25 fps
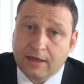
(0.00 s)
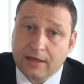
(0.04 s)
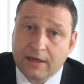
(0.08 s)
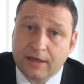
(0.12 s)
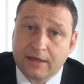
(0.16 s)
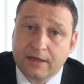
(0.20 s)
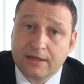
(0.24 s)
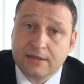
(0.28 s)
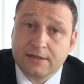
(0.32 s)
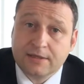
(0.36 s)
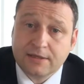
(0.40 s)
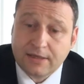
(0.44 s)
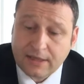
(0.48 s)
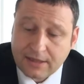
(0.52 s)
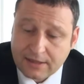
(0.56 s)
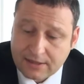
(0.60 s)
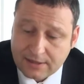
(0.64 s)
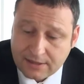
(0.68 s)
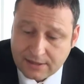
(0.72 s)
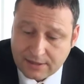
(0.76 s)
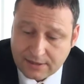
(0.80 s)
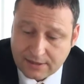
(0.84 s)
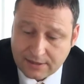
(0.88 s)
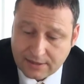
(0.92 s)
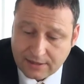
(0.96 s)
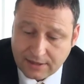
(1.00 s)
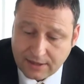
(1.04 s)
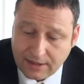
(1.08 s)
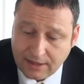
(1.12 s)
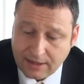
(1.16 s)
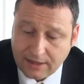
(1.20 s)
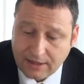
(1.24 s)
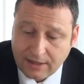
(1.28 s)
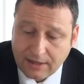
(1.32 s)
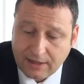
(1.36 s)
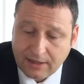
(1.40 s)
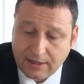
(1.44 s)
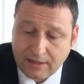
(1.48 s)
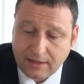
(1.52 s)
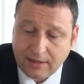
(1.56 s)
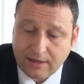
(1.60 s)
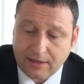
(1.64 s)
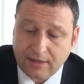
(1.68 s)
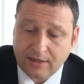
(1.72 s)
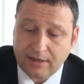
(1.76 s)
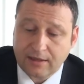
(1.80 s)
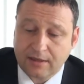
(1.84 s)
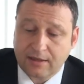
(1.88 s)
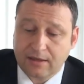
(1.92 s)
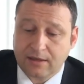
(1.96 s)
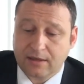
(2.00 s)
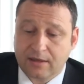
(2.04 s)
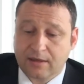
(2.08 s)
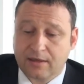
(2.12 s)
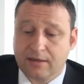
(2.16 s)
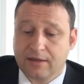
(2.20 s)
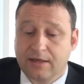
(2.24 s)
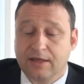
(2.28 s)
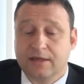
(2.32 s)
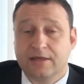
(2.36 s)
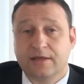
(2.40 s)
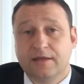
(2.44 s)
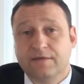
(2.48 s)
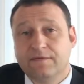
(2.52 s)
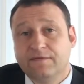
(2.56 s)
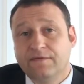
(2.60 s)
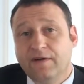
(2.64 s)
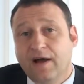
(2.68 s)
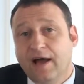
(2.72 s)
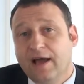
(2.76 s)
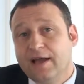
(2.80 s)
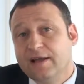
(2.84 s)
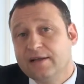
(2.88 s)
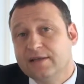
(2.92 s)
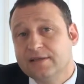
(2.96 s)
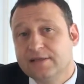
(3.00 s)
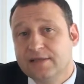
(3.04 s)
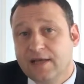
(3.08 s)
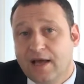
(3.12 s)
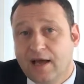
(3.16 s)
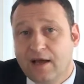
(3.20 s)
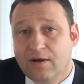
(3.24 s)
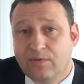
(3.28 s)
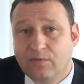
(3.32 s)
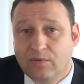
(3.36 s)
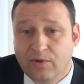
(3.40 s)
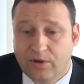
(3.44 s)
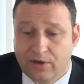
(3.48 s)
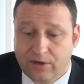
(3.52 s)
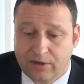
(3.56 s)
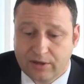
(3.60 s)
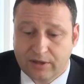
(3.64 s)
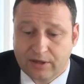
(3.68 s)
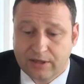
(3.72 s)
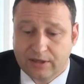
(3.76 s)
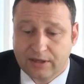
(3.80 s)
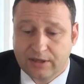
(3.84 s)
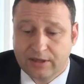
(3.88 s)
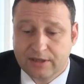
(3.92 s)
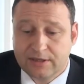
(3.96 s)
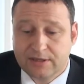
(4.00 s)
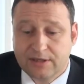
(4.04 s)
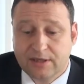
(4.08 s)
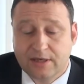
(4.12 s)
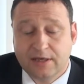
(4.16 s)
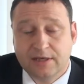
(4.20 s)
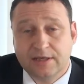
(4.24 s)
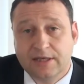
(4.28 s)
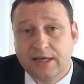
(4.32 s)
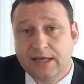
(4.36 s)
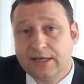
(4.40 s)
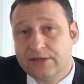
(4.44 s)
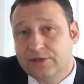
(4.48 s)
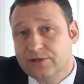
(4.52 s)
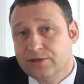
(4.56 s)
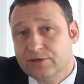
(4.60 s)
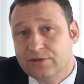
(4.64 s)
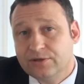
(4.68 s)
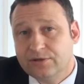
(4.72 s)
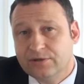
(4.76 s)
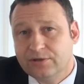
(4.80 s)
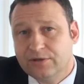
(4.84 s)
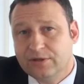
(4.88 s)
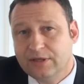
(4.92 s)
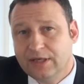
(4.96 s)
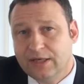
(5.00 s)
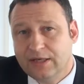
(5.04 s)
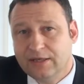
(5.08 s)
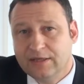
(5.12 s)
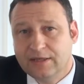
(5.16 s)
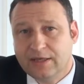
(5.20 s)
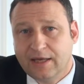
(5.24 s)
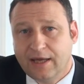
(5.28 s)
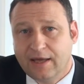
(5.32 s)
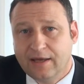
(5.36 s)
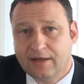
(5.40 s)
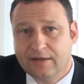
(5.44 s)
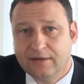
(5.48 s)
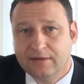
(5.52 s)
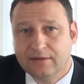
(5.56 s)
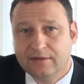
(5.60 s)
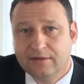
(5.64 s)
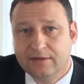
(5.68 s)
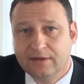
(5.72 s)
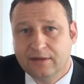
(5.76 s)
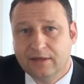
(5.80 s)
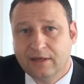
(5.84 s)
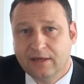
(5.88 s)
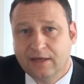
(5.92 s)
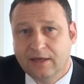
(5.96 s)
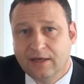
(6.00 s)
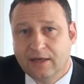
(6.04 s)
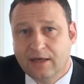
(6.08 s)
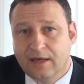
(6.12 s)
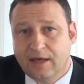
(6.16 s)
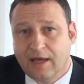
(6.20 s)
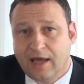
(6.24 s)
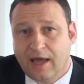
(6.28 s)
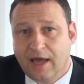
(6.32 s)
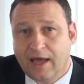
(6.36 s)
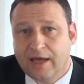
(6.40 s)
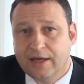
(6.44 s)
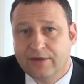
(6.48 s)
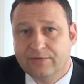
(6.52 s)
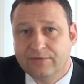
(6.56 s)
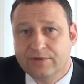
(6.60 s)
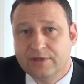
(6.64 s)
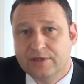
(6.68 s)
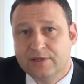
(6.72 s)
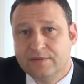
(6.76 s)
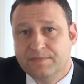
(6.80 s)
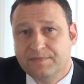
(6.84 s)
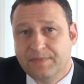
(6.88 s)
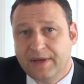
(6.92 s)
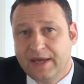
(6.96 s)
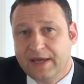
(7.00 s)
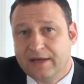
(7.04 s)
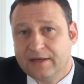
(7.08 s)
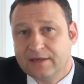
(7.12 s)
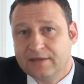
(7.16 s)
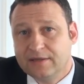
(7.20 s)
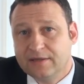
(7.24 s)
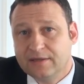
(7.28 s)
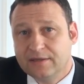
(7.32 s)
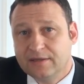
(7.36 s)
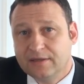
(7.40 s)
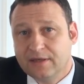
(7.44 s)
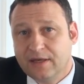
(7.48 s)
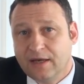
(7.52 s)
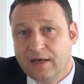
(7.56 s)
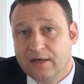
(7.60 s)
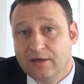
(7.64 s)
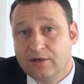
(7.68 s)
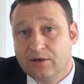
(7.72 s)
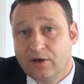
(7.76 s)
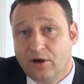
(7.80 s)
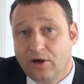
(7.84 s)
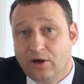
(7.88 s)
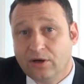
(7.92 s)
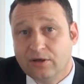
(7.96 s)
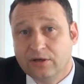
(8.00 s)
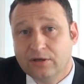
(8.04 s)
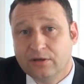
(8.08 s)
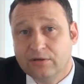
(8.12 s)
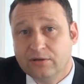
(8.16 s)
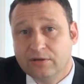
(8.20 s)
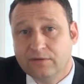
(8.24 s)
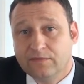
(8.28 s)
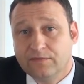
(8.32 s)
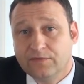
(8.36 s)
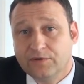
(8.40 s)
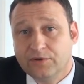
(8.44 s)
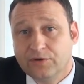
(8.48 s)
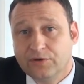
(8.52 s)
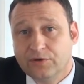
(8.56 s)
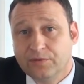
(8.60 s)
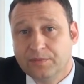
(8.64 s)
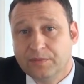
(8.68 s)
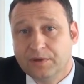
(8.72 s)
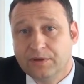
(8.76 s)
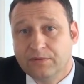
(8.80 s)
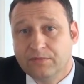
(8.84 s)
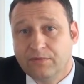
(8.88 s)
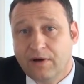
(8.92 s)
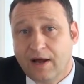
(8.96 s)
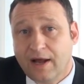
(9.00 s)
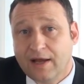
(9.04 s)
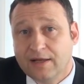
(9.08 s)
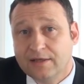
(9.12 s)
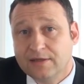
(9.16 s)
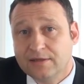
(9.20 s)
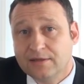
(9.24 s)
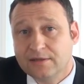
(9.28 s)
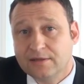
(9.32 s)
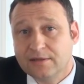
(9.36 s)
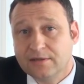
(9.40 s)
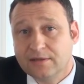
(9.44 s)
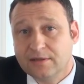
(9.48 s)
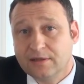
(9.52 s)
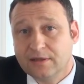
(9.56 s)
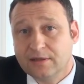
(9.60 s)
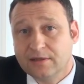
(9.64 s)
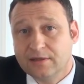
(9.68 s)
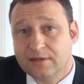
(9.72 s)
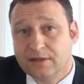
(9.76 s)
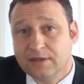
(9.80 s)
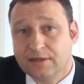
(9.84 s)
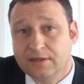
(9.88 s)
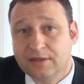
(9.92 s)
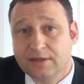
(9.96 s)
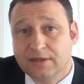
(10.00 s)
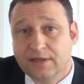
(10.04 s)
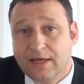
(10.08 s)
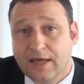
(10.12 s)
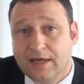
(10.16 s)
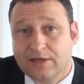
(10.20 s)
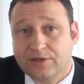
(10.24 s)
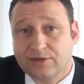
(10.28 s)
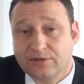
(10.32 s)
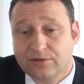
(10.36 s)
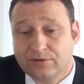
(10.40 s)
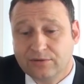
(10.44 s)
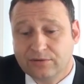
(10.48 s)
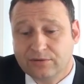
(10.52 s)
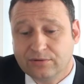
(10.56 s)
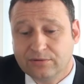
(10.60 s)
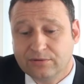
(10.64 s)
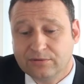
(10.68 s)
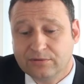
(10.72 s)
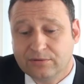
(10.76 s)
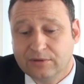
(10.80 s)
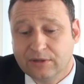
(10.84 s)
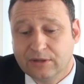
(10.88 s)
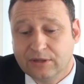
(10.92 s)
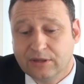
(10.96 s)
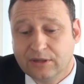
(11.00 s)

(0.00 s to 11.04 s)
It is this that defines our work. It is an attention to detail, a respect and honor of human rights and international